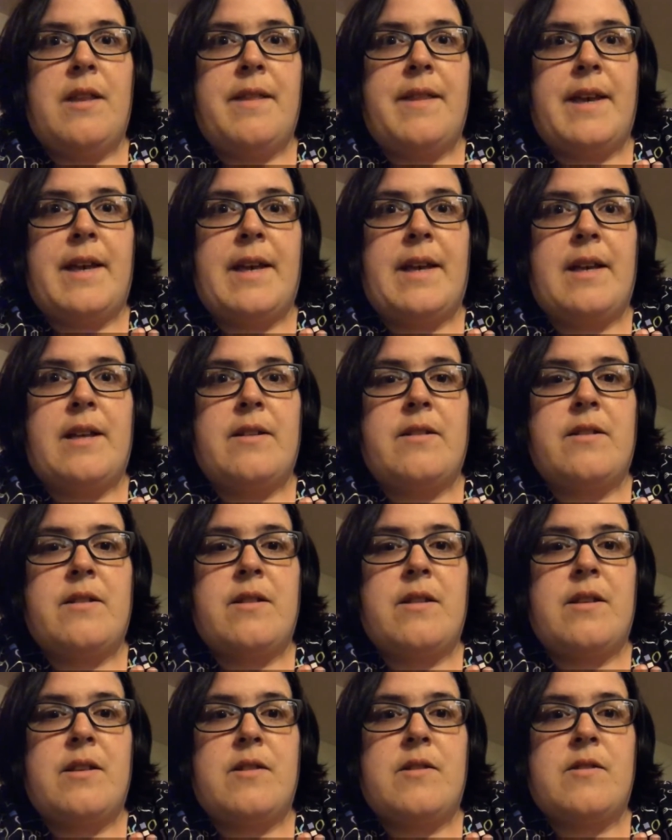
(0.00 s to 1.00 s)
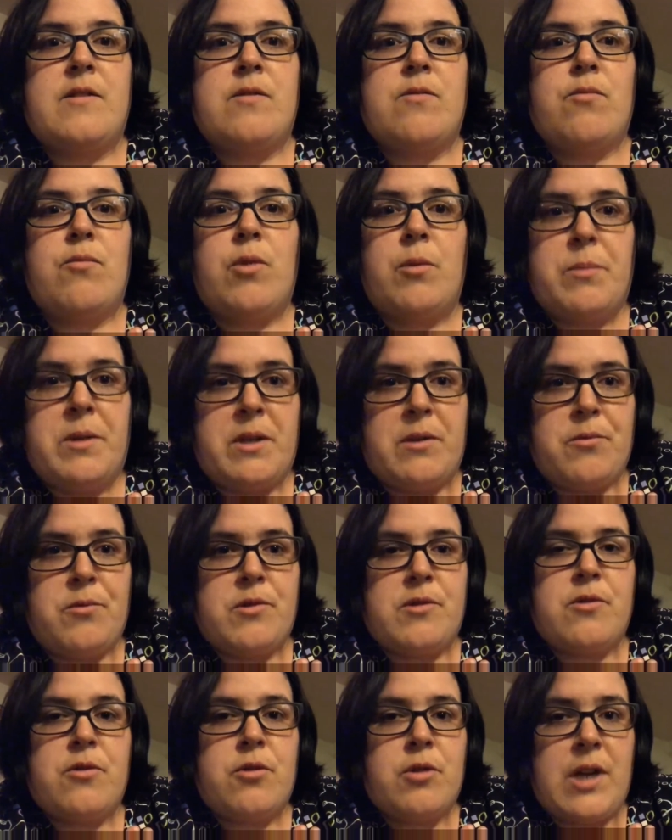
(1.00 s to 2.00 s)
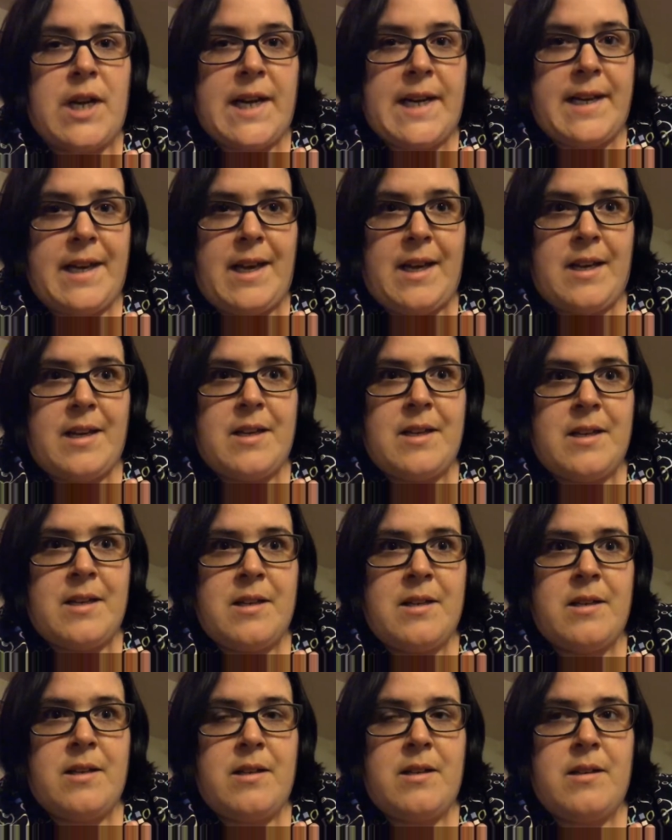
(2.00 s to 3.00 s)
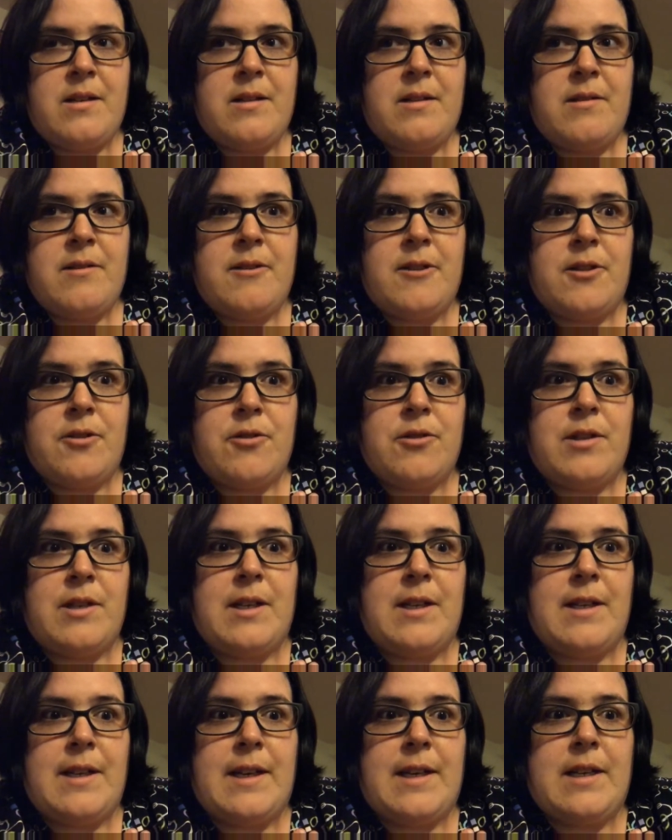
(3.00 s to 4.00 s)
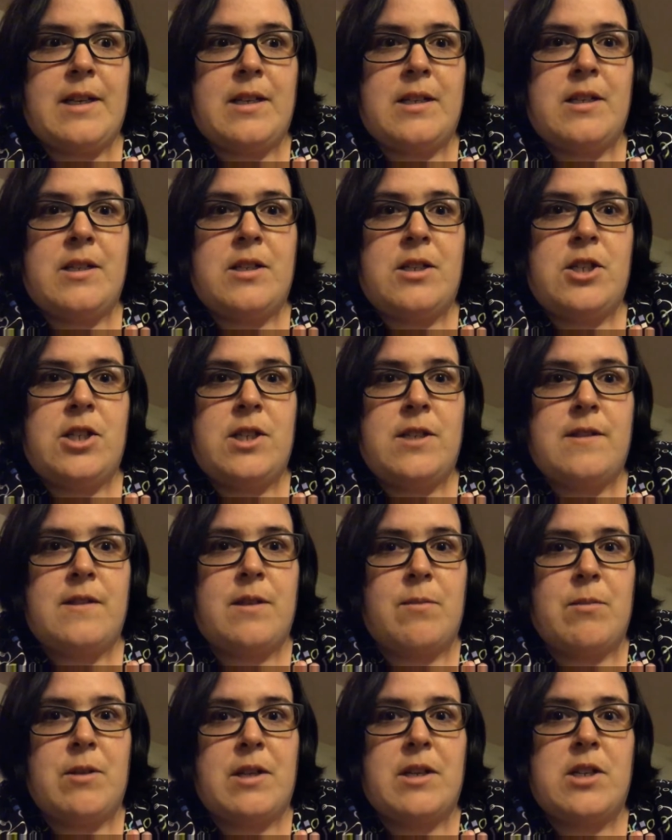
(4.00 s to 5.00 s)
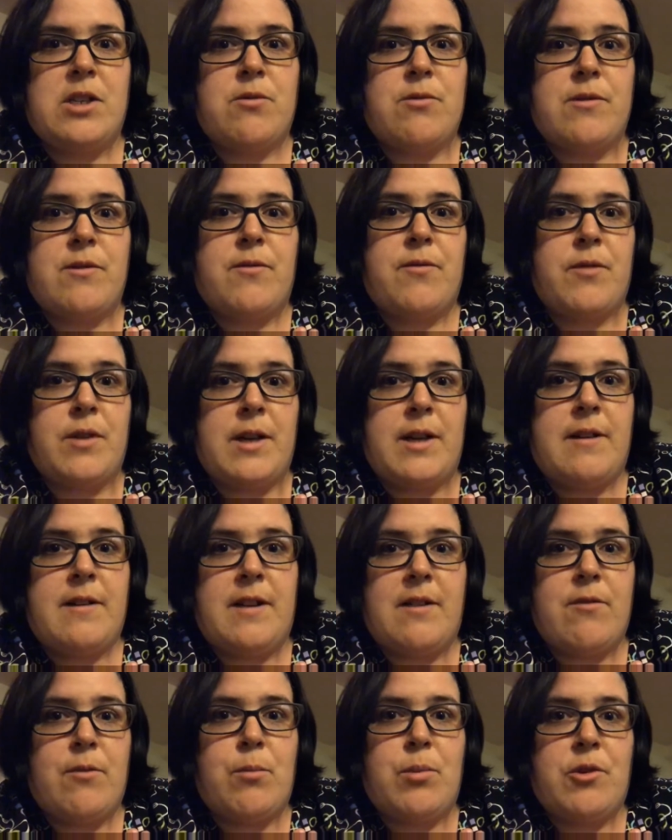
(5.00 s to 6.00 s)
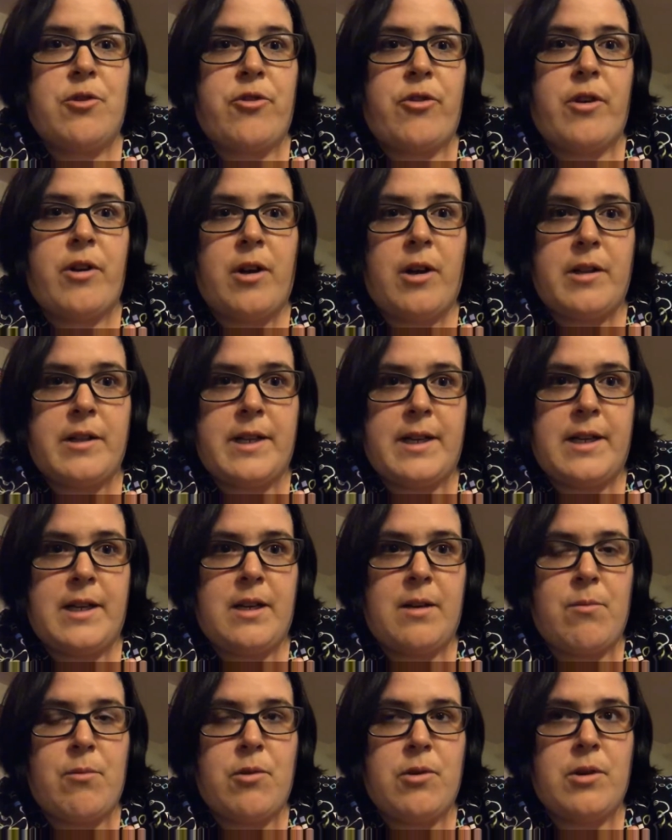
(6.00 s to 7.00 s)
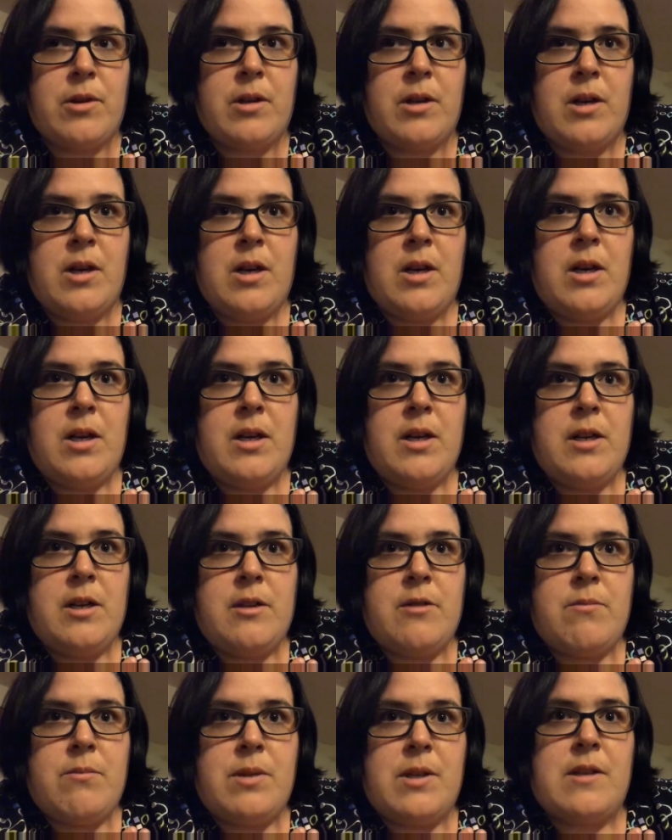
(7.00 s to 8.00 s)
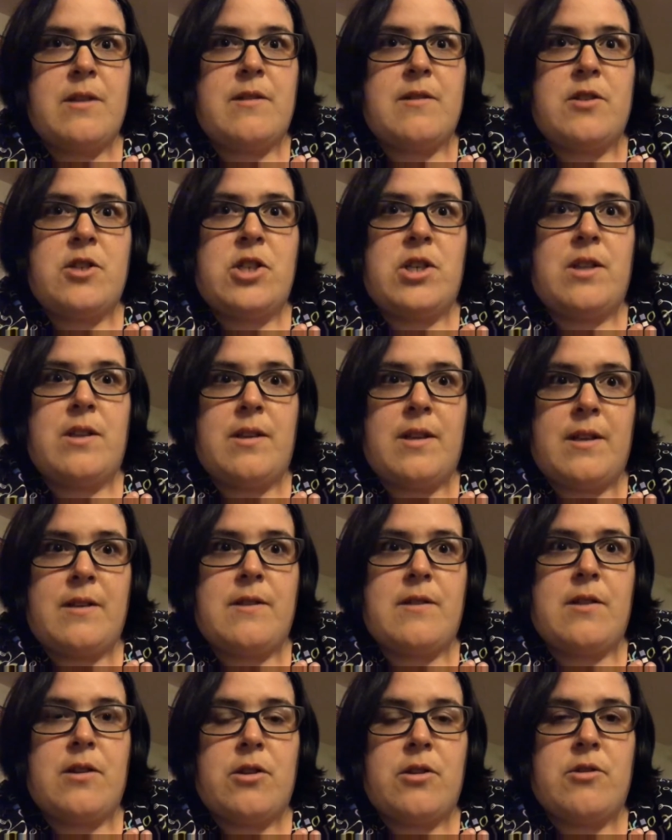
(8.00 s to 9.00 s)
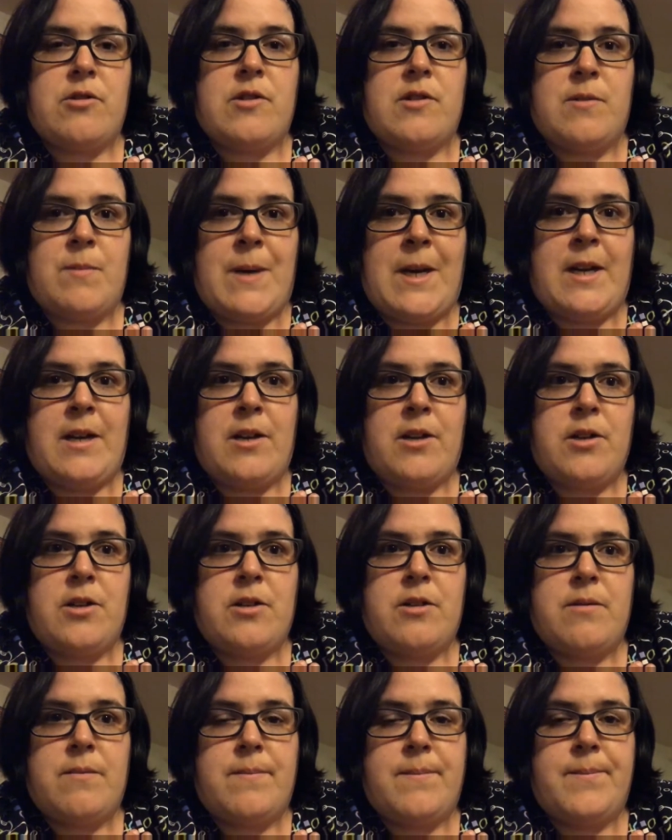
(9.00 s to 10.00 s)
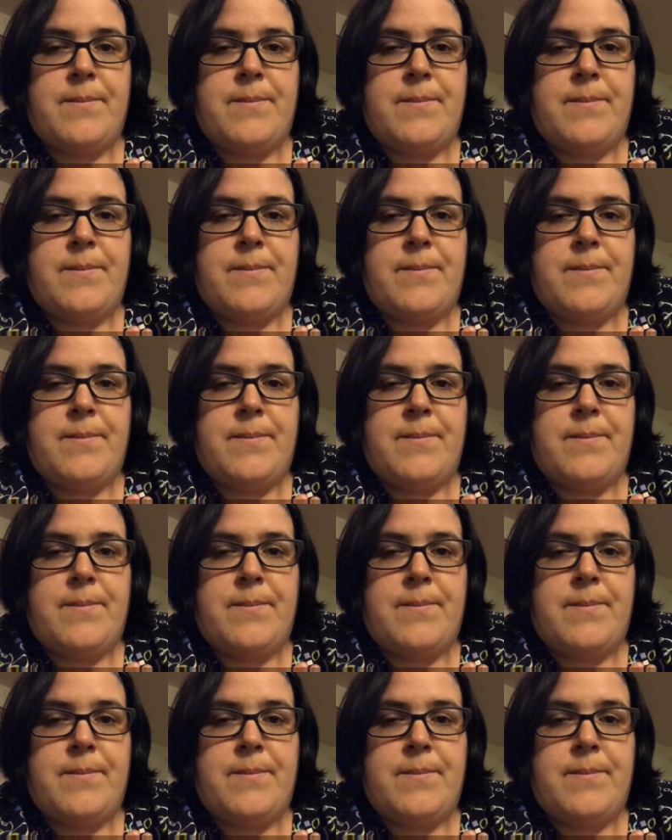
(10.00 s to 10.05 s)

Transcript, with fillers: that this woman was crying literally like she seemed like she was afraid to even push the call light anymore because she thinks the nurses mad at her